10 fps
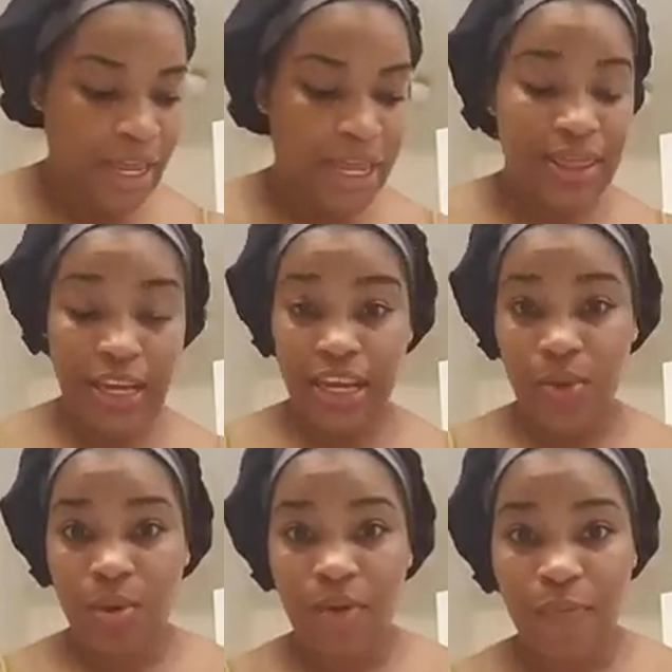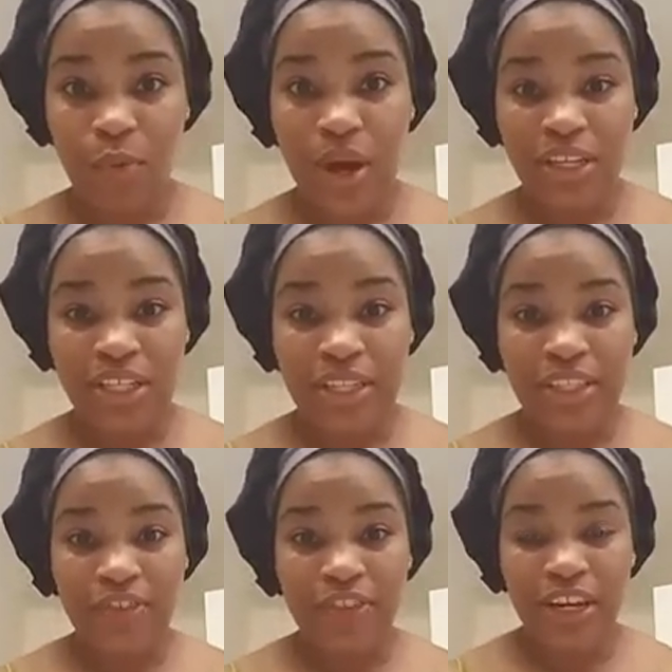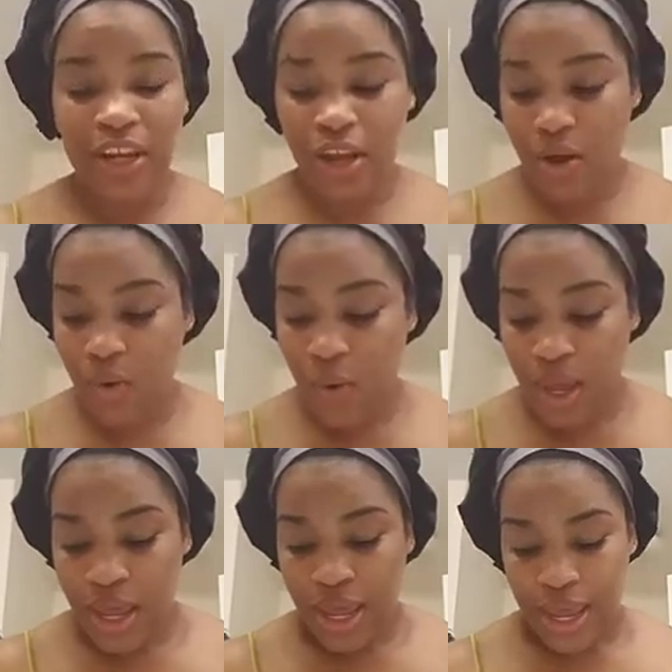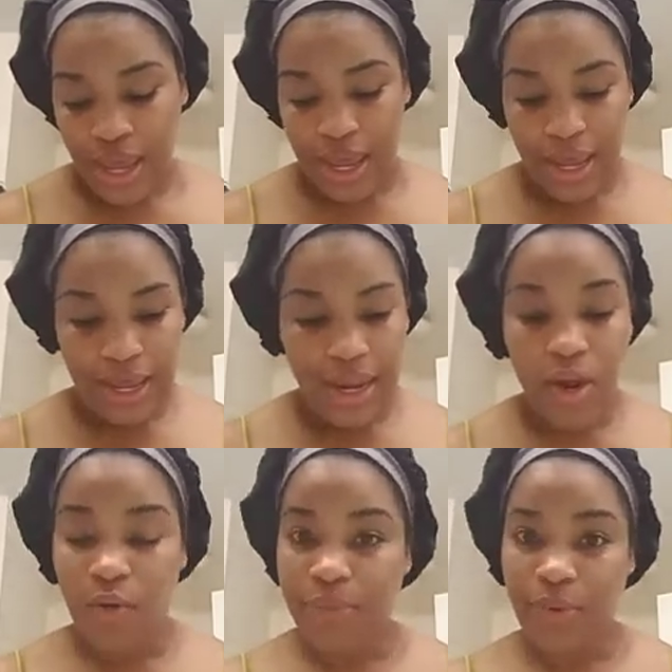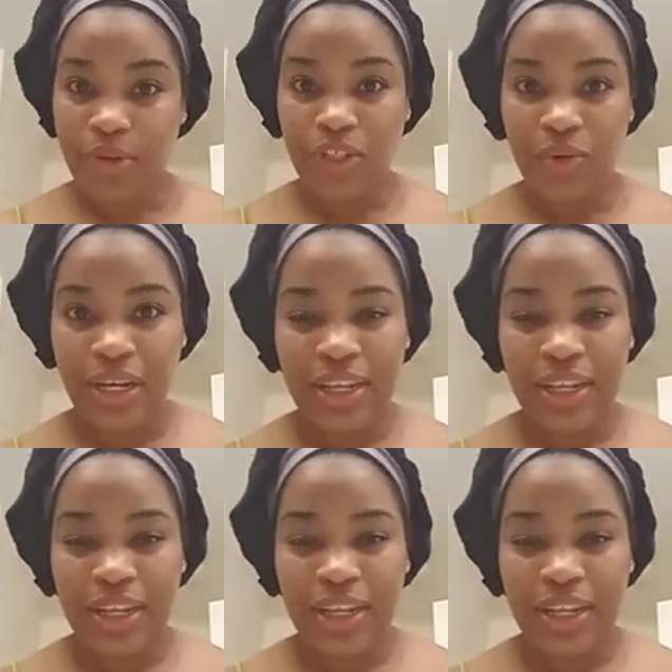Thank you all for watching this video, and I hope you enjoyed it.